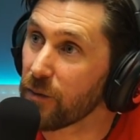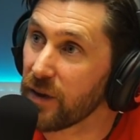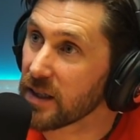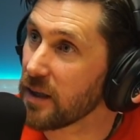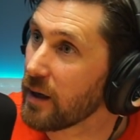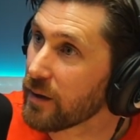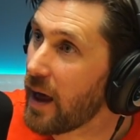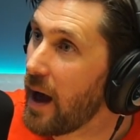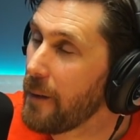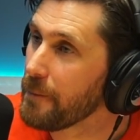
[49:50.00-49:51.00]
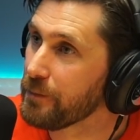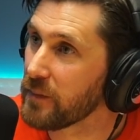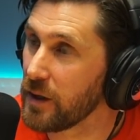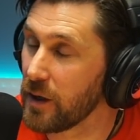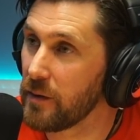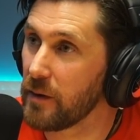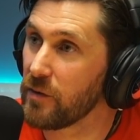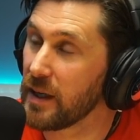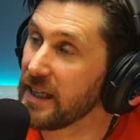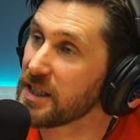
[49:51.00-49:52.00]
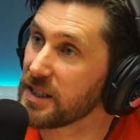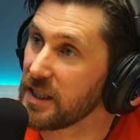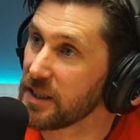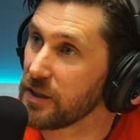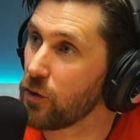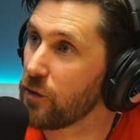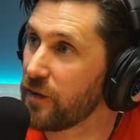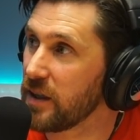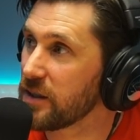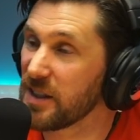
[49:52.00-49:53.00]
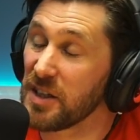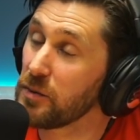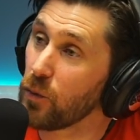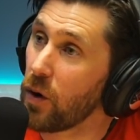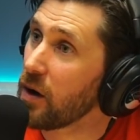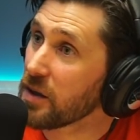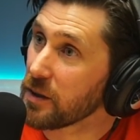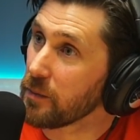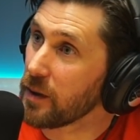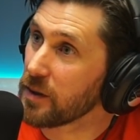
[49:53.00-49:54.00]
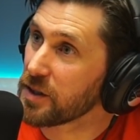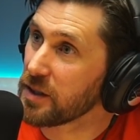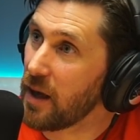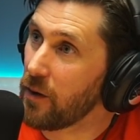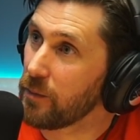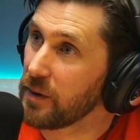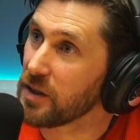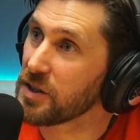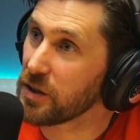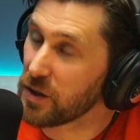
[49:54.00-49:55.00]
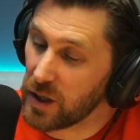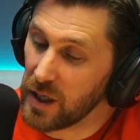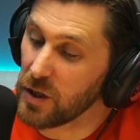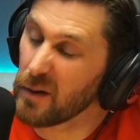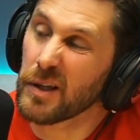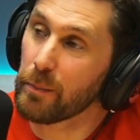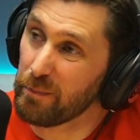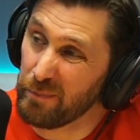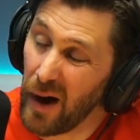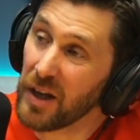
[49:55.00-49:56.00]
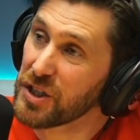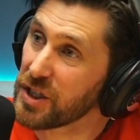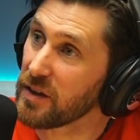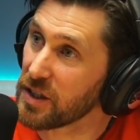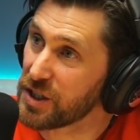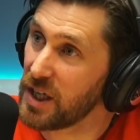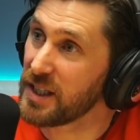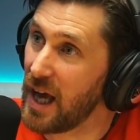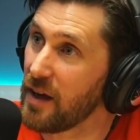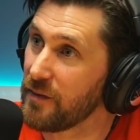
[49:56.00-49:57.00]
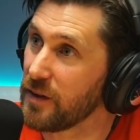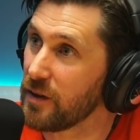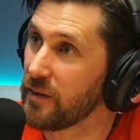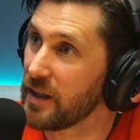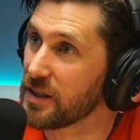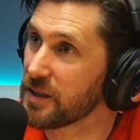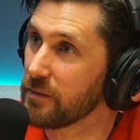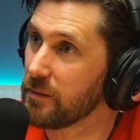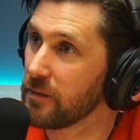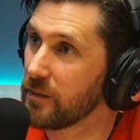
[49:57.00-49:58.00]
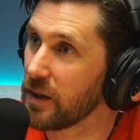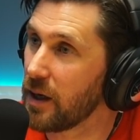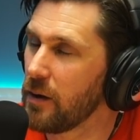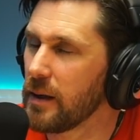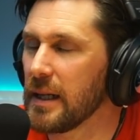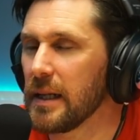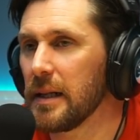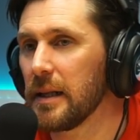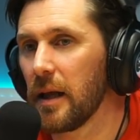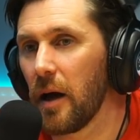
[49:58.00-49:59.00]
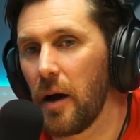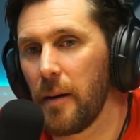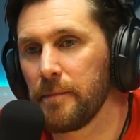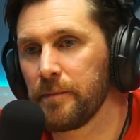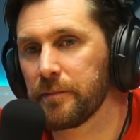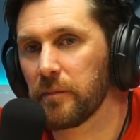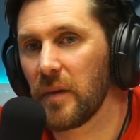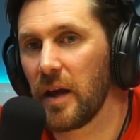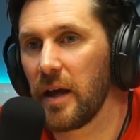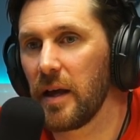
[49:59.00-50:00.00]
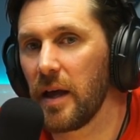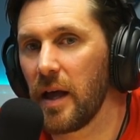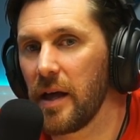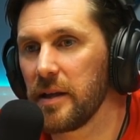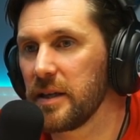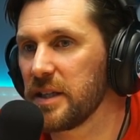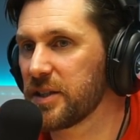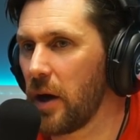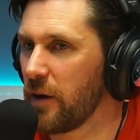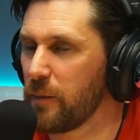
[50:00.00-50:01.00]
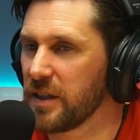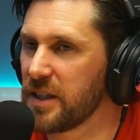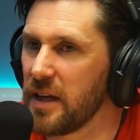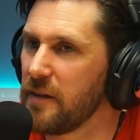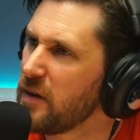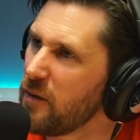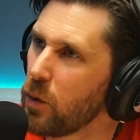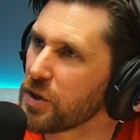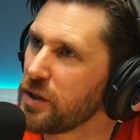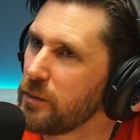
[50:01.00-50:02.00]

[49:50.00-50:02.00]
and things like that, you know, that releases these endorphins, it doesn't work so much now because you, you, you're punching the shit out of your, this, yeah, you know? Yeah. Um, and he started off by saying, have you ever watched